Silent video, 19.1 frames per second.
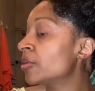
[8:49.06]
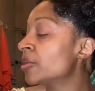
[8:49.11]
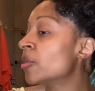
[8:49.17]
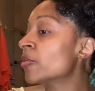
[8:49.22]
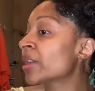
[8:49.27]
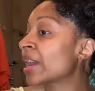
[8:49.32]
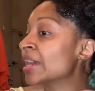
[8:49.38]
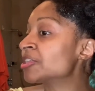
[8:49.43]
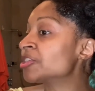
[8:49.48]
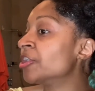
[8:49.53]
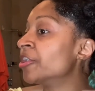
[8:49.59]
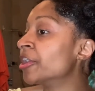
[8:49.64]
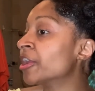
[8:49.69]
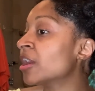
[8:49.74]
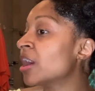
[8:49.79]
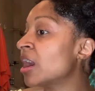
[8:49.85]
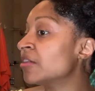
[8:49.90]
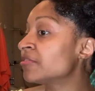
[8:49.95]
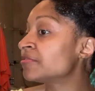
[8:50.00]
Okay, turn it
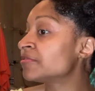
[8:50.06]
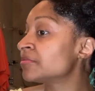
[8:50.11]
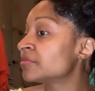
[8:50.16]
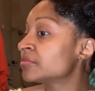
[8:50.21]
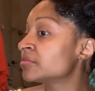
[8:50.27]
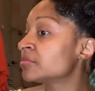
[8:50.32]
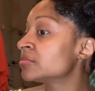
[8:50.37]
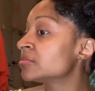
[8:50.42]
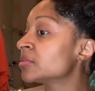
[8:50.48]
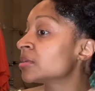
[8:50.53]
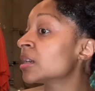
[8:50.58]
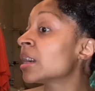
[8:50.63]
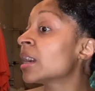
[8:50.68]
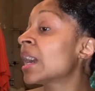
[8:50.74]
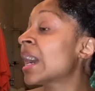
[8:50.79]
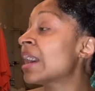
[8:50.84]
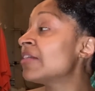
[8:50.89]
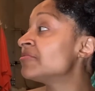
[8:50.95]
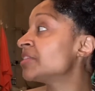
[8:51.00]
off.
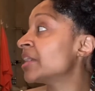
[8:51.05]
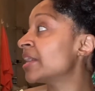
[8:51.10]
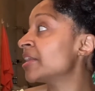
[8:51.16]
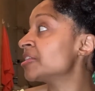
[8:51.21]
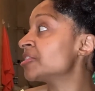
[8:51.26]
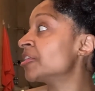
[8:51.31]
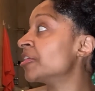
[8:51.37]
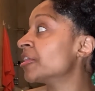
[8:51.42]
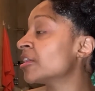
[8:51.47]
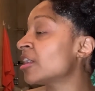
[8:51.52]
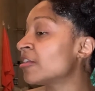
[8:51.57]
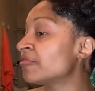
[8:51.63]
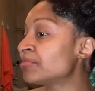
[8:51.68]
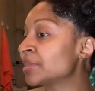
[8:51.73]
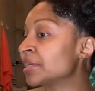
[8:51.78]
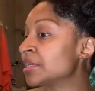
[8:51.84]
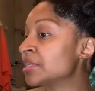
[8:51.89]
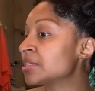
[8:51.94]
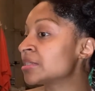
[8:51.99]
Have Daddy turn it off,
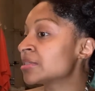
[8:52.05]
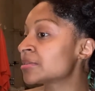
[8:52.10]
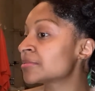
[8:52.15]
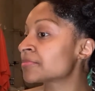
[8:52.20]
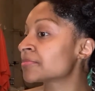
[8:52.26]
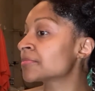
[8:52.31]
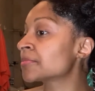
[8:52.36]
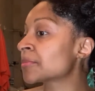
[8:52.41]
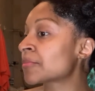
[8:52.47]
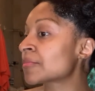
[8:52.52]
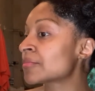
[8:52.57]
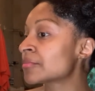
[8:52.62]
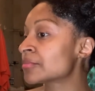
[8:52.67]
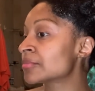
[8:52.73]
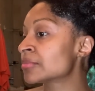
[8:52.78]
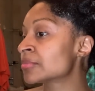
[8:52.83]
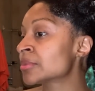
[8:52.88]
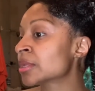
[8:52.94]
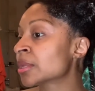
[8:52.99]
please.
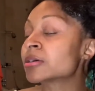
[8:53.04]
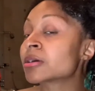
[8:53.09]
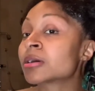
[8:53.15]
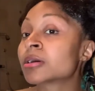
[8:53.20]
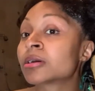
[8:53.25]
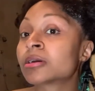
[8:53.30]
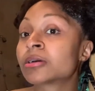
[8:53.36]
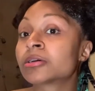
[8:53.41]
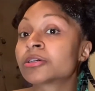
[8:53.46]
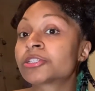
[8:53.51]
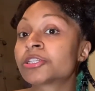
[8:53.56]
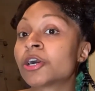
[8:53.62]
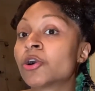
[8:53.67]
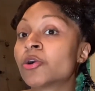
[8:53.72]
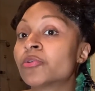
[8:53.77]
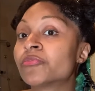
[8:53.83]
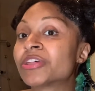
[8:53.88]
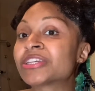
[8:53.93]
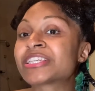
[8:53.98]

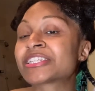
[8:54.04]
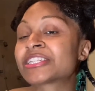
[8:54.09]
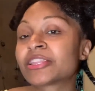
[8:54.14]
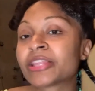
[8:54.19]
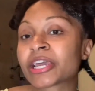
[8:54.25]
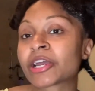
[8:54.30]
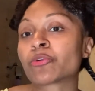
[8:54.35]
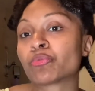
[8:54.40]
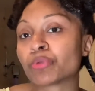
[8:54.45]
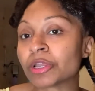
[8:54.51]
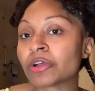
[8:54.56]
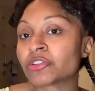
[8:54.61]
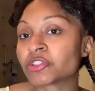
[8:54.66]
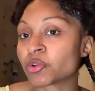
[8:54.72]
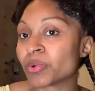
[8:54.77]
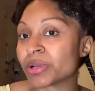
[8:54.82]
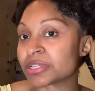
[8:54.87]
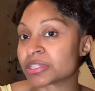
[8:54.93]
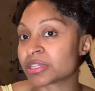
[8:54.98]
So this isn't like a real
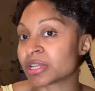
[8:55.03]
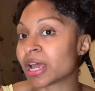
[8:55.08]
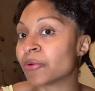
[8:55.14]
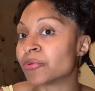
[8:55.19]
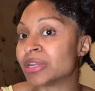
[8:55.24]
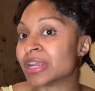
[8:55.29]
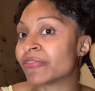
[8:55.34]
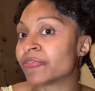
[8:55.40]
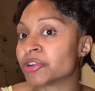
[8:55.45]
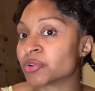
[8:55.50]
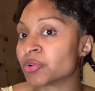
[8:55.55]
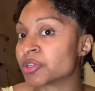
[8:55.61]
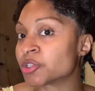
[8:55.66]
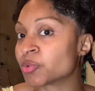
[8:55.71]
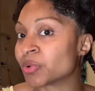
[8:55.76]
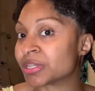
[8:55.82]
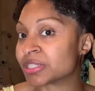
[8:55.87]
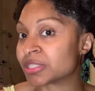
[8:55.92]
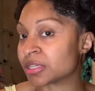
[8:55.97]
twist, and I would never do a
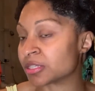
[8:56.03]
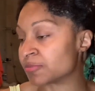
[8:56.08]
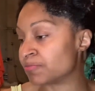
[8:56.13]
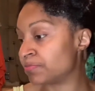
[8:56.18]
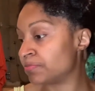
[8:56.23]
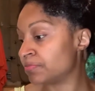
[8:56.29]
twist this